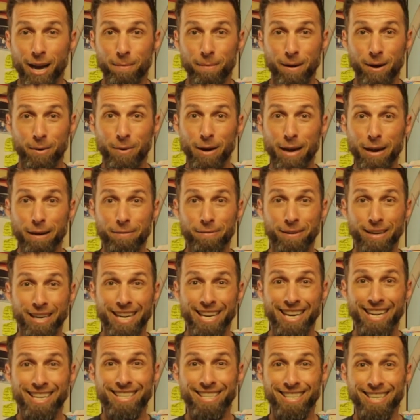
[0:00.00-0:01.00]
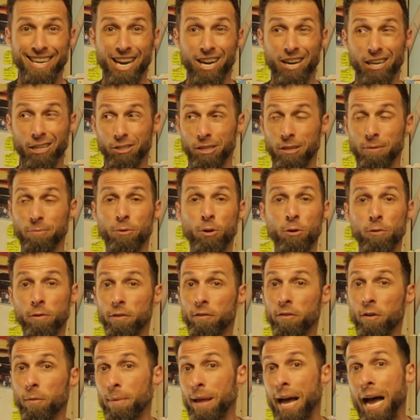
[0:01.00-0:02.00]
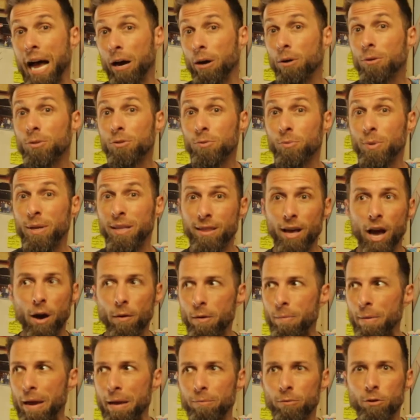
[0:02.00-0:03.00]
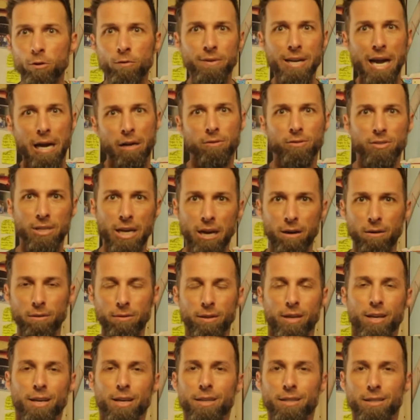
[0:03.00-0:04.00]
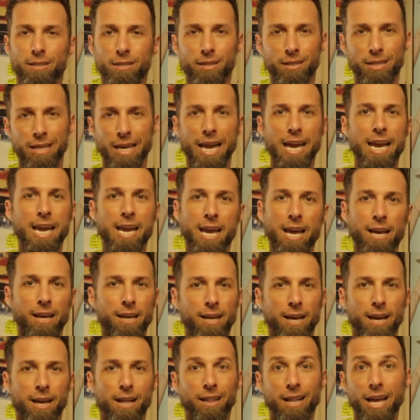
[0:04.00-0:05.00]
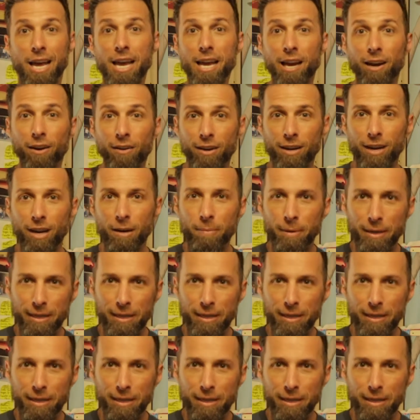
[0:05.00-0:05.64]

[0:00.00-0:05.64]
My wife and kids and I are actually moving from the house. We thought we might move down south to the LA area